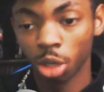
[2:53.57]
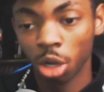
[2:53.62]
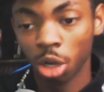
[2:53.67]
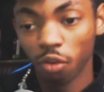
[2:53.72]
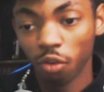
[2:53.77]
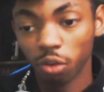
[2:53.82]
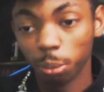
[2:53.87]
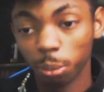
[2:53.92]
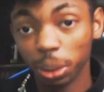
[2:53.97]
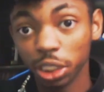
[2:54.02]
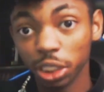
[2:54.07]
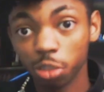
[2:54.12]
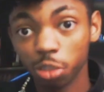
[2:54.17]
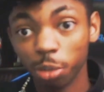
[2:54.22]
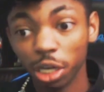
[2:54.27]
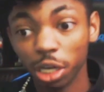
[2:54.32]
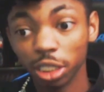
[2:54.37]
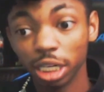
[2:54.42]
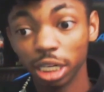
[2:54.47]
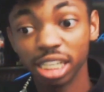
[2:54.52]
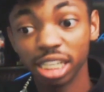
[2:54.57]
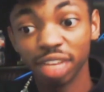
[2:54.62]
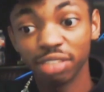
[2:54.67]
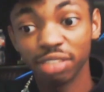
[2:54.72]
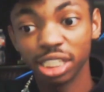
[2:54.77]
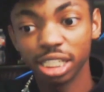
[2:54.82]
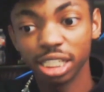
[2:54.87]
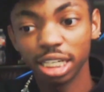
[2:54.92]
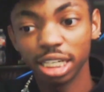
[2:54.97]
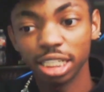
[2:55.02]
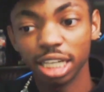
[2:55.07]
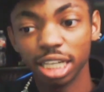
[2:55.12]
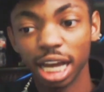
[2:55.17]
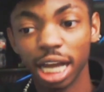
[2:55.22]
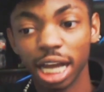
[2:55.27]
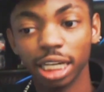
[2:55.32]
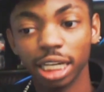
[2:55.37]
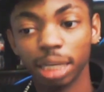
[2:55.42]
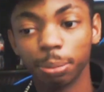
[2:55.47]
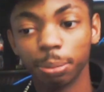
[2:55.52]
For player spotlights, I've decided to
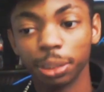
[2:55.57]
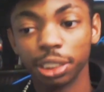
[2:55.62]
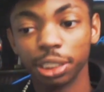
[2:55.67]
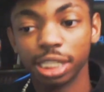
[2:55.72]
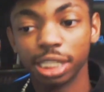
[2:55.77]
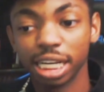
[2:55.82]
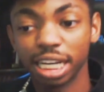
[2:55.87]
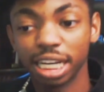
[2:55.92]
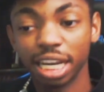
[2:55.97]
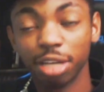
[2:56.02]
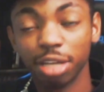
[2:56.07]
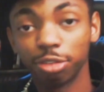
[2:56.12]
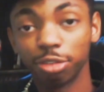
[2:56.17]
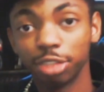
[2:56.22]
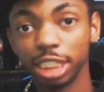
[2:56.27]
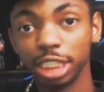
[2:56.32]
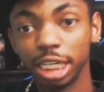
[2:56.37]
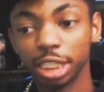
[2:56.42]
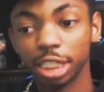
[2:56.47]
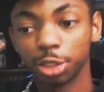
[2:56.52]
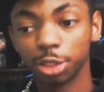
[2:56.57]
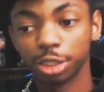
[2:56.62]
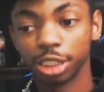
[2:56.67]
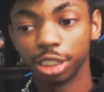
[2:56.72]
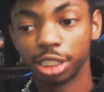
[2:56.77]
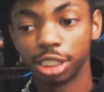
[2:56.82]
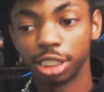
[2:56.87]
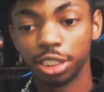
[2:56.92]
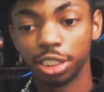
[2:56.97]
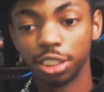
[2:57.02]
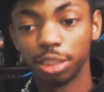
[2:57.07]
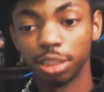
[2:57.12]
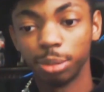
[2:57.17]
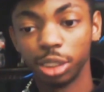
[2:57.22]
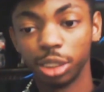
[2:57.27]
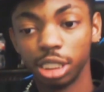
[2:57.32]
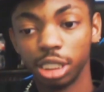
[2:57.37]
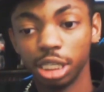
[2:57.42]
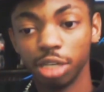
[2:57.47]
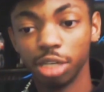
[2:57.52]
highlight players that gained free entry to
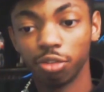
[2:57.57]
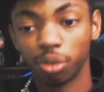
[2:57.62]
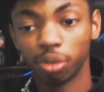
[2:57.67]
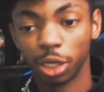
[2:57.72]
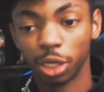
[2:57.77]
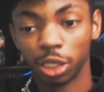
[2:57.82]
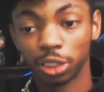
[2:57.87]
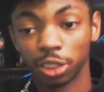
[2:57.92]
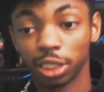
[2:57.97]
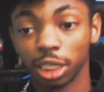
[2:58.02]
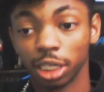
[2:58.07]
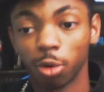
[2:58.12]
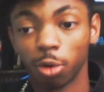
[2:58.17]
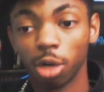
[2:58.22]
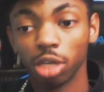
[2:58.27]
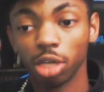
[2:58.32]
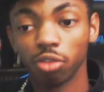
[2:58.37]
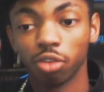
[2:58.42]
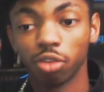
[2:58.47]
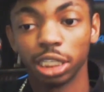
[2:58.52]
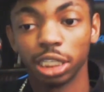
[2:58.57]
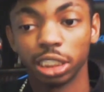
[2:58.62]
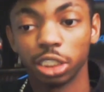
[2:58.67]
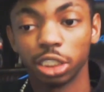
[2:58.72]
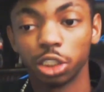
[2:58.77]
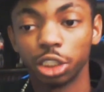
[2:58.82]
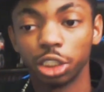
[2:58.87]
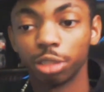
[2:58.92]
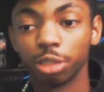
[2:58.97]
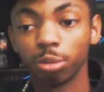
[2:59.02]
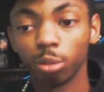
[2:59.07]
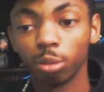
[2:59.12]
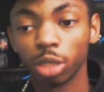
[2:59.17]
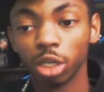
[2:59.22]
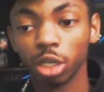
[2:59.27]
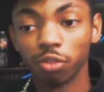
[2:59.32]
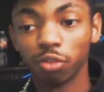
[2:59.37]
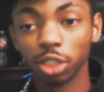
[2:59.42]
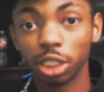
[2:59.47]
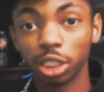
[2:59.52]
CTWC from an online qualifier this year.
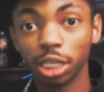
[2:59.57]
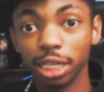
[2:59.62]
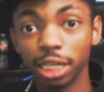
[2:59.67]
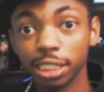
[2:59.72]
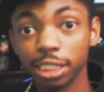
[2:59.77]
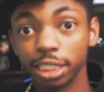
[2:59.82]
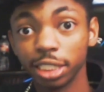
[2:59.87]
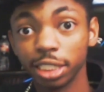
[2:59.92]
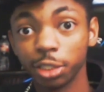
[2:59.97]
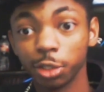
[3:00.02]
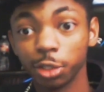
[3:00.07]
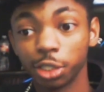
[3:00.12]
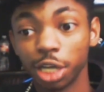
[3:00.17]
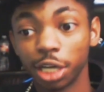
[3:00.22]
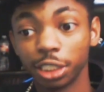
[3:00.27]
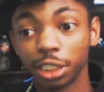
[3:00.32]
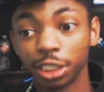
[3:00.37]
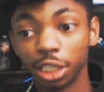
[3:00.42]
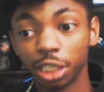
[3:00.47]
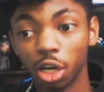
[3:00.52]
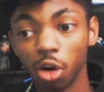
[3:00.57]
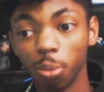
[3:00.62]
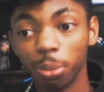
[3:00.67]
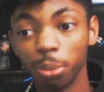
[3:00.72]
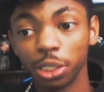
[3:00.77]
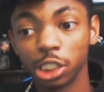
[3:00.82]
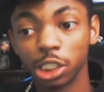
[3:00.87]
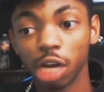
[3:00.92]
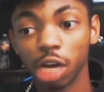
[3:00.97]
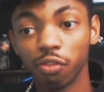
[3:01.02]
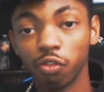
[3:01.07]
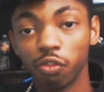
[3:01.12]
For the Classic Tetris Gauntlet Open, top